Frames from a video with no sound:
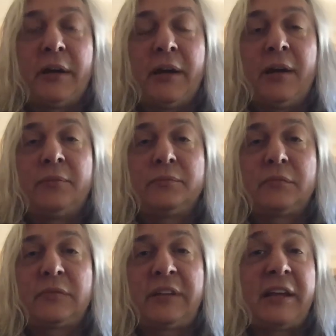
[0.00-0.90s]
uh,
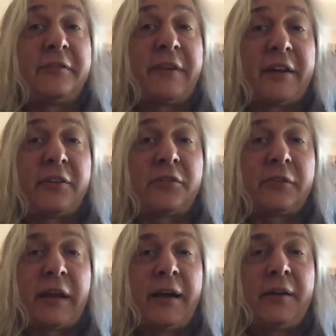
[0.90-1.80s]
take advantage of
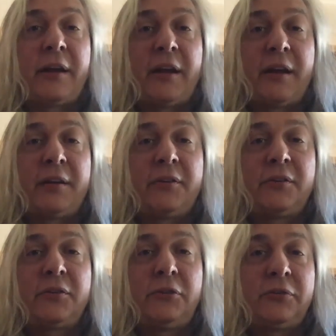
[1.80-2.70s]
that and
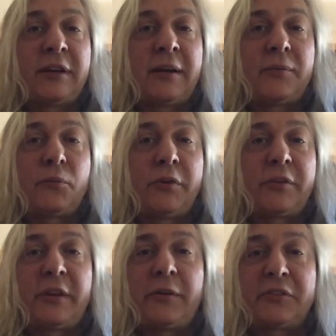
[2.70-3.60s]
use that with
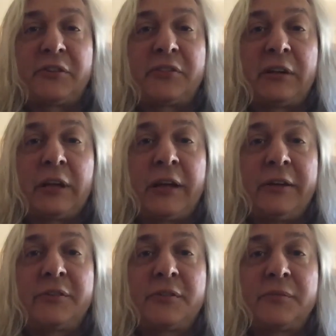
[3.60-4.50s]
their existing
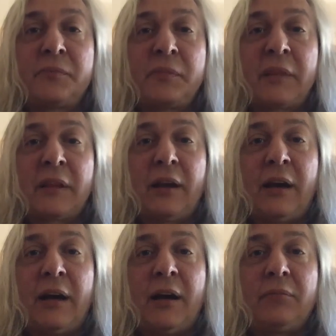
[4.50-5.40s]
clients.
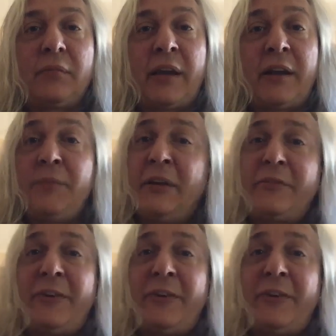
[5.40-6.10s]
Um, and it made it